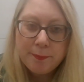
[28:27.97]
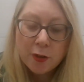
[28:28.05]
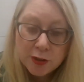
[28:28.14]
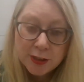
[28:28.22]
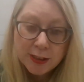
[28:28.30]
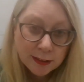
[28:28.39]

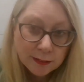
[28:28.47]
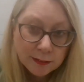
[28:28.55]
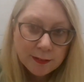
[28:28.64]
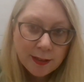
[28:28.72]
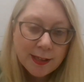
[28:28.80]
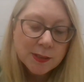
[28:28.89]
Notting
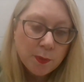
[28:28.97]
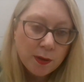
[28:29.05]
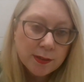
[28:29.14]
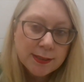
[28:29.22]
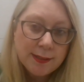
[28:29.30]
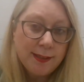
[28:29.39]
Hill, as
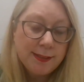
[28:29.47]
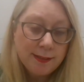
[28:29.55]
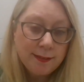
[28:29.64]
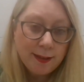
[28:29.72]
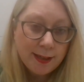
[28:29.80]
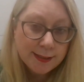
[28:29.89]
had
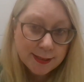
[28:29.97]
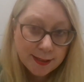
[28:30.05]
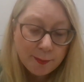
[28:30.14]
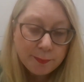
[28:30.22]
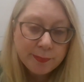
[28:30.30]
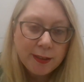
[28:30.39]
an
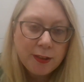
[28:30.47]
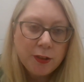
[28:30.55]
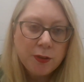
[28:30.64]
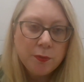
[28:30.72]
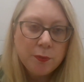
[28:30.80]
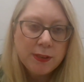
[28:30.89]
app that
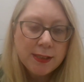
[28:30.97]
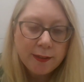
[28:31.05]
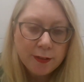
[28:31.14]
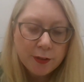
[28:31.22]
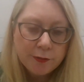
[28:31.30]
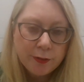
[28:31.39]
you would
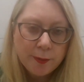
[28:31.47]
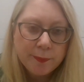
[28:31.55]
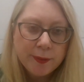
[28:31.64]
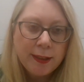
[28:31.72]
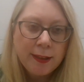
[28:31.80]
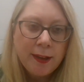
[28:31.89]
download
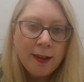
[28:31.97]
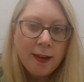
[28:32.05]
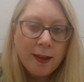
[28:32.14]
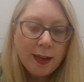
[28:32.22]
from the